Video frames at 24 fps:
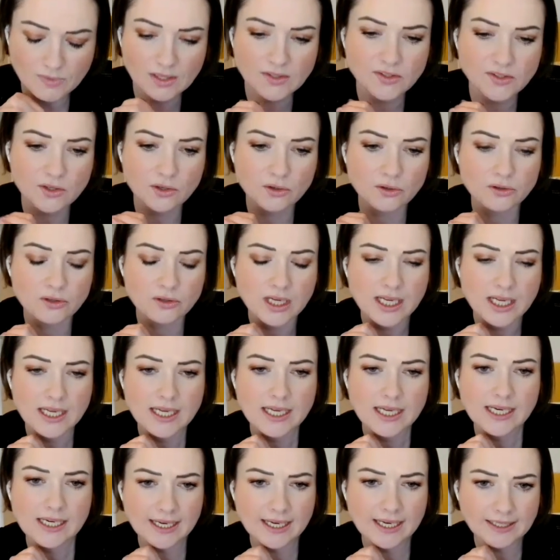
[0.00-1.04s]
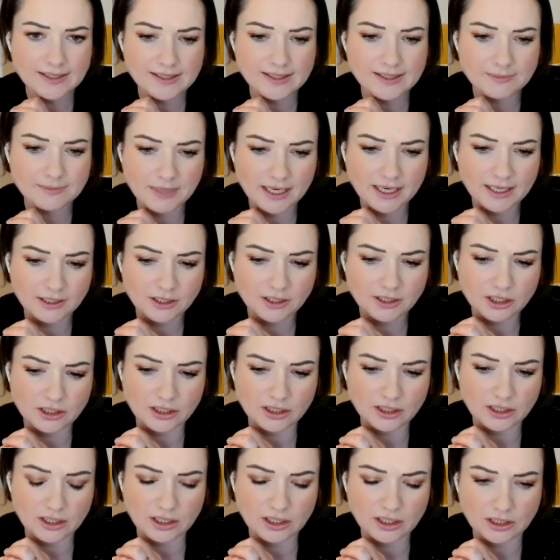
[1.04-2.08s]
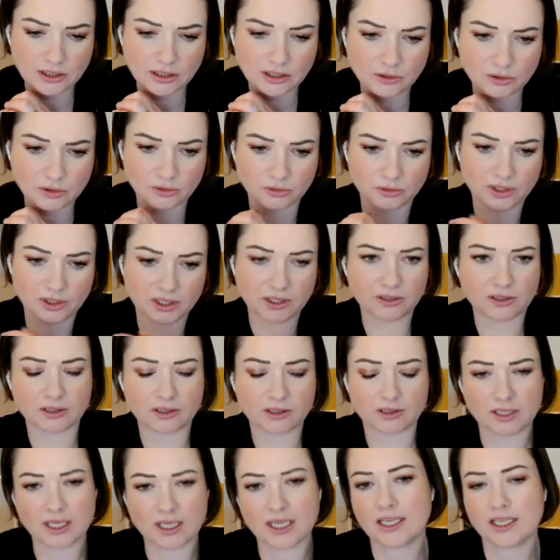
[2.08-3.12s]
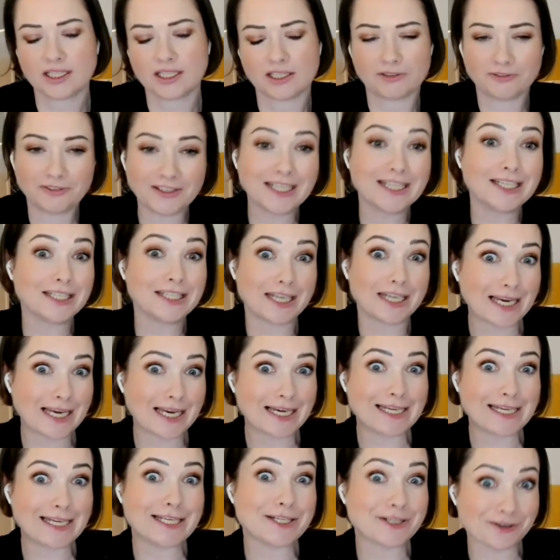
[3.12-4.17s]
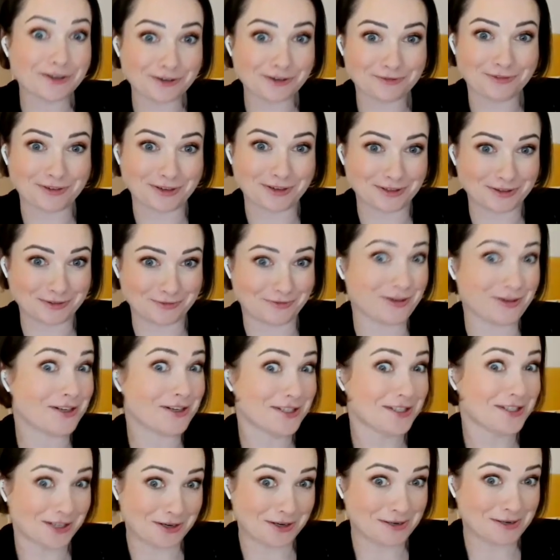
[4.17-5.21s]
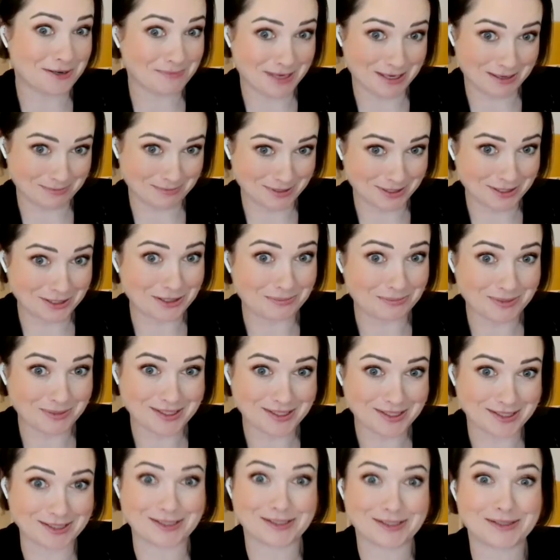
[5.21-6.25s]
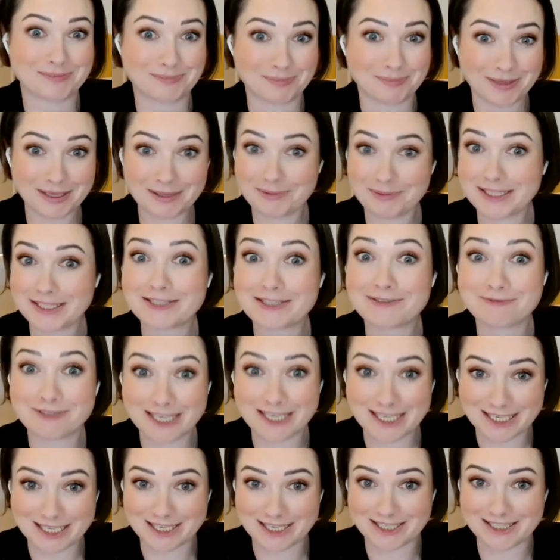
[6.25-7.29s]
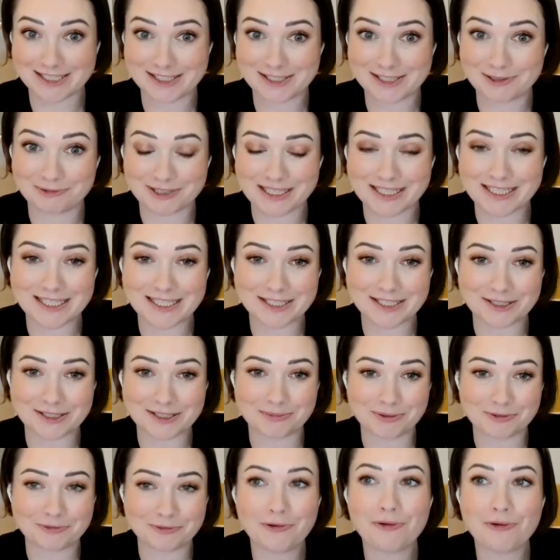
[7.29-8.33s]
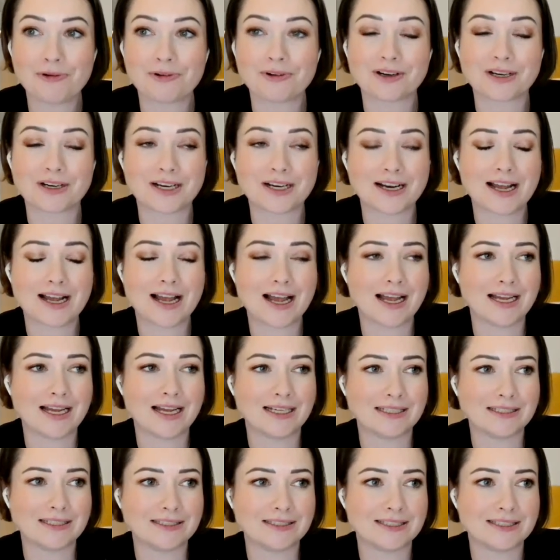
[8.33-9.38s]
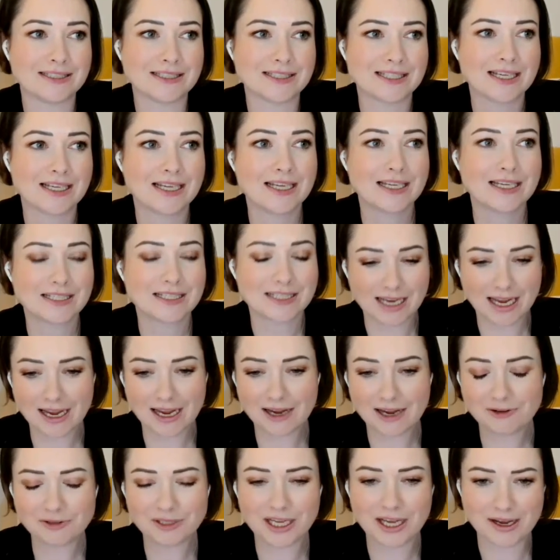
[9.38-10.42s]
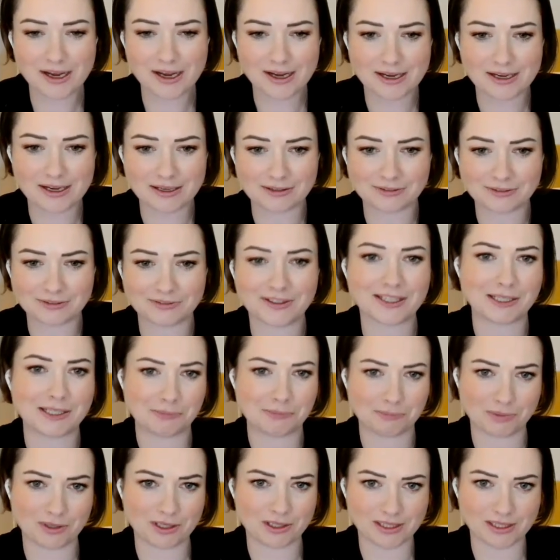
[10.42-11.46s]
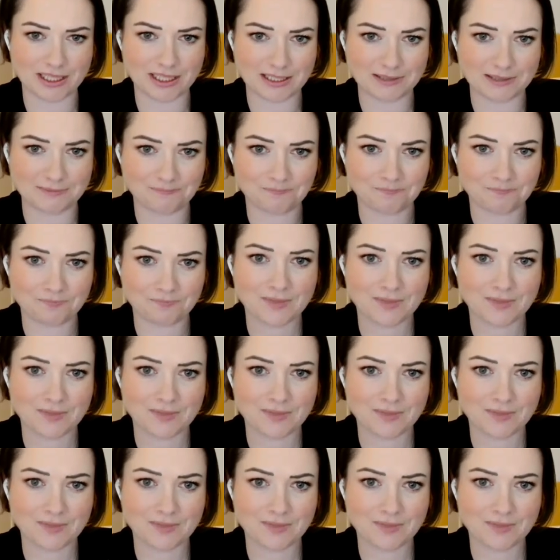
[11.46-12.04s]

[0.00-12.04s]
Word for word: So let's imagine, you know, you're you feel like a leader for the first time maybe in your business. Maybe you didn't realize you were a leader before and now you have an employee.